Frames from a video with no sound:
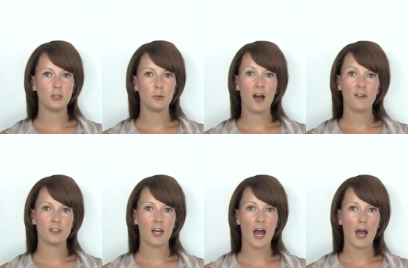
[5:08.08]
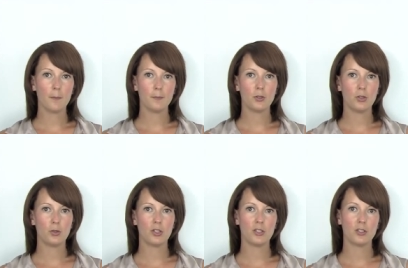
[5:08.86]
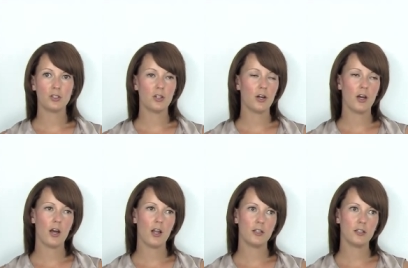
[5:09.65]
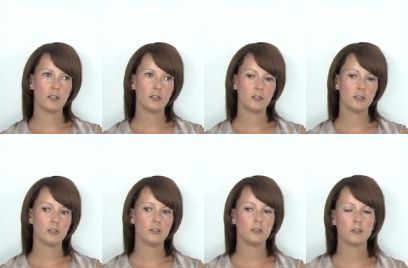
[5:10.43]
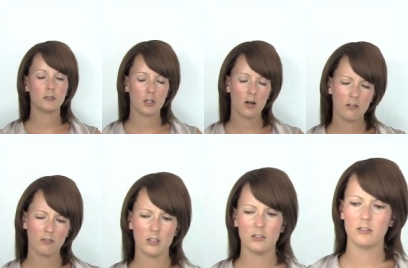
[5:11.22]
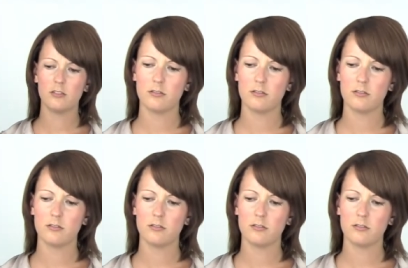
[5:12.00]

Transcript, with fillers: you have an app. You can. Oh, Tara.